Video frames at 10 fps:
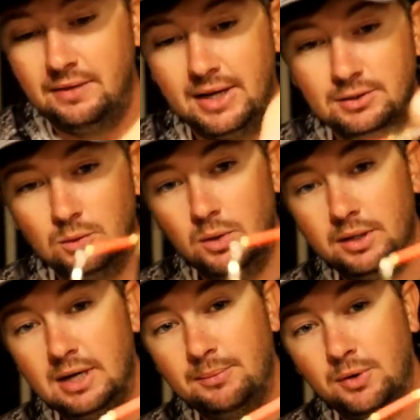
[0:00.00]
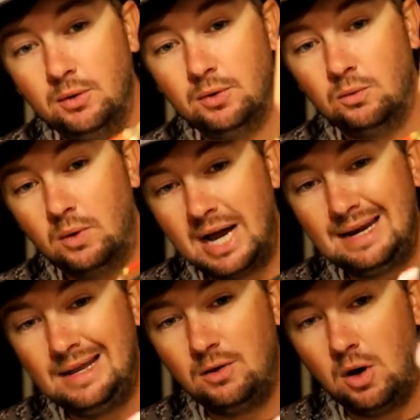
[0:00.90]
that's the one that I'm throwing right
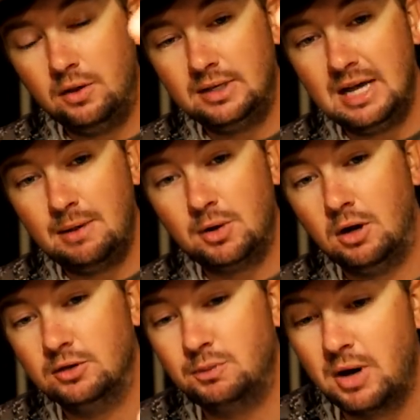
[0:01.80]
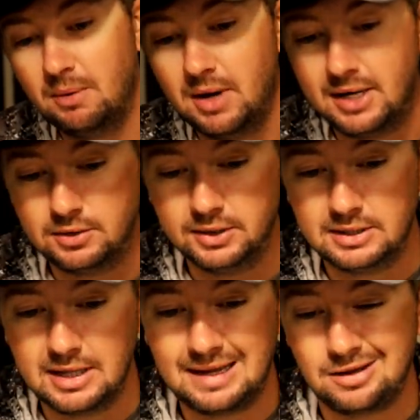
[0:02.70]
now all the time. Caught spotted bass on
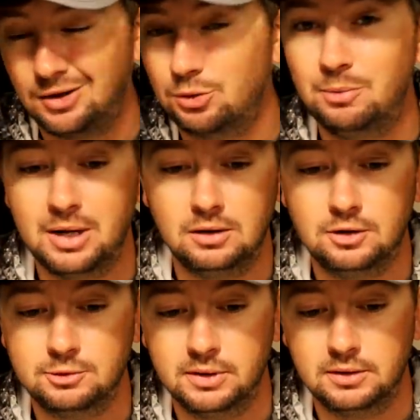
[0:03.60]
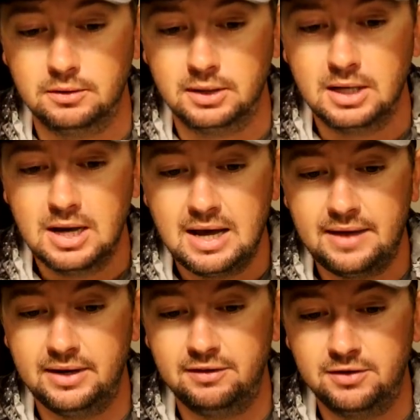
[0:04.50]
this thing. I caught a 3-pound largemouth on it,
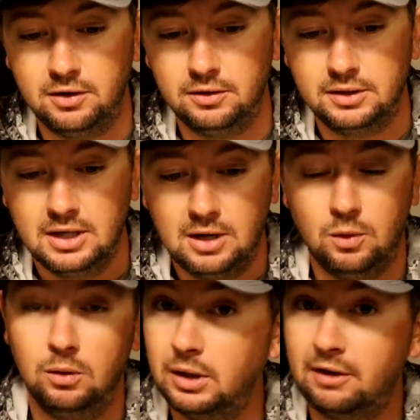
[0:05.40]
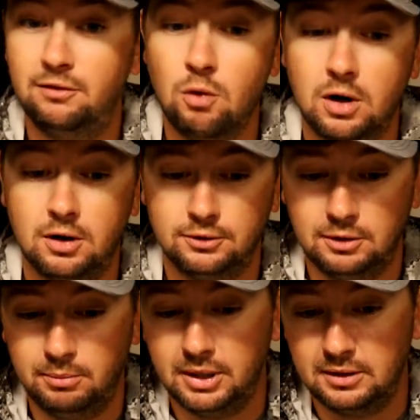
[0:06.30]
and then I've caught, well, on Lake Fork, I caught
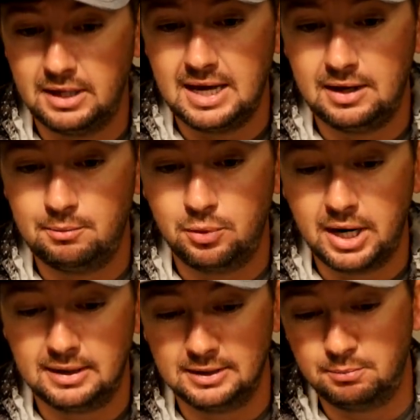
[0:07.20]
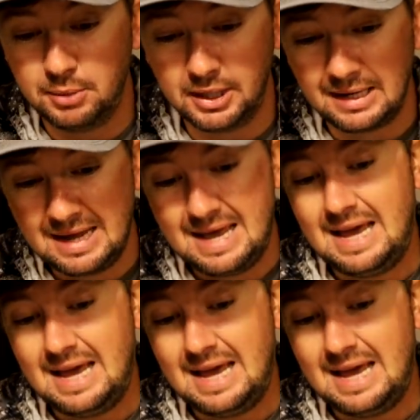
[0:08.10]
something bigger than that in practice. But